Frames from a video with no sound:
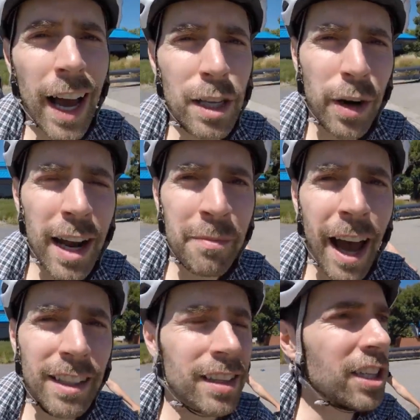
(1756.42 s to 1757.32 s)
guys, we're heading
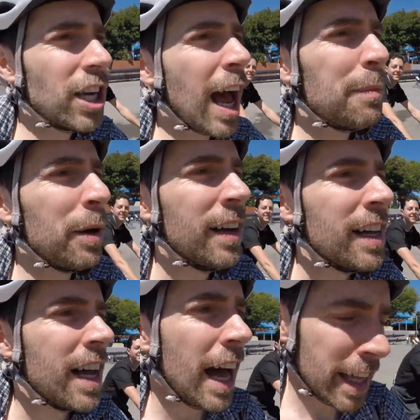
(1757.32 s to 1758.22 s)
back to the shop.
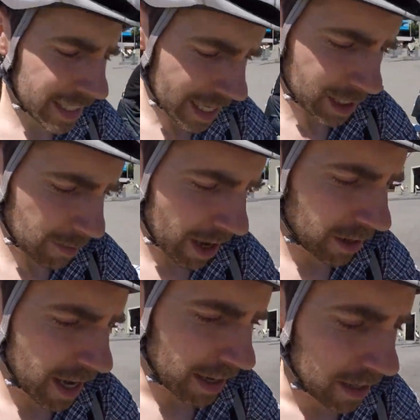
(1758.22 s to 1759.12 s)
I think that's
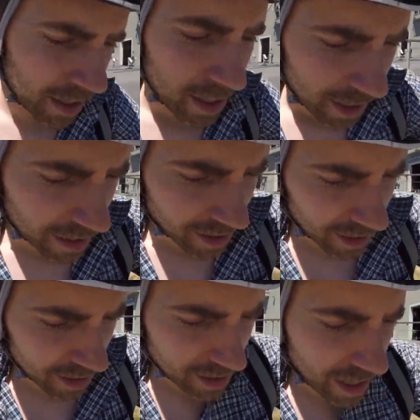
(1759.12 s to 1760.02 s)
about it. That's
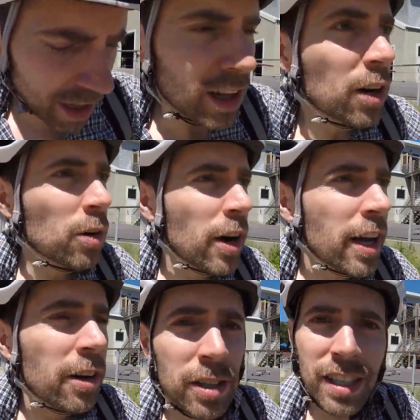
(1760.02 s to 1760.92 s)
the Gazelle
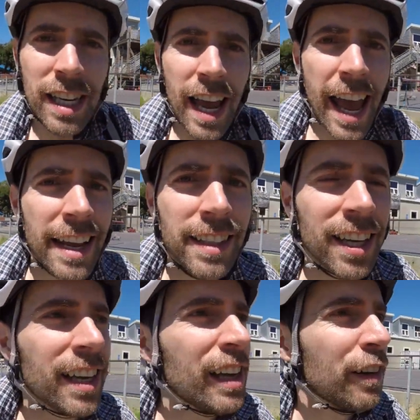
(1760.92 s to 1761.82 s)
Arroyo
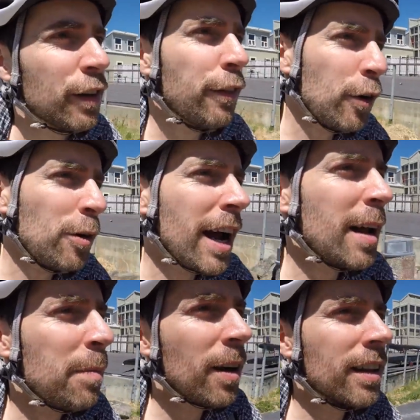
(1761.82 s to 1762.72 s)
C8. For the full
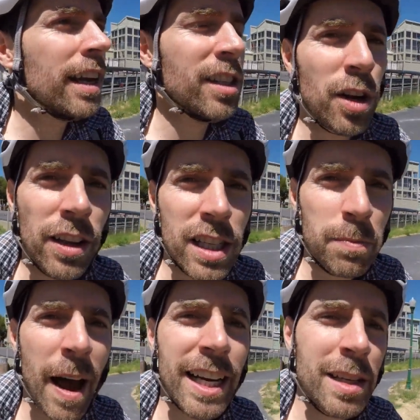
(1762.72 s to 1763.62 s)
write-up on this, all the
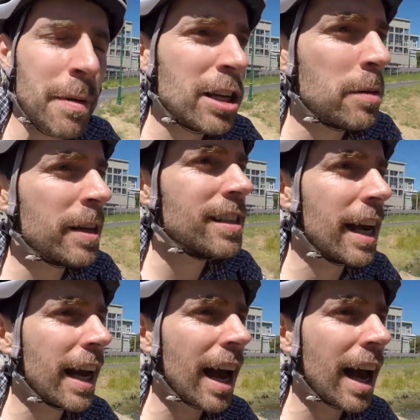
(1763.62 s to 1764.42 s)
specs and measurements I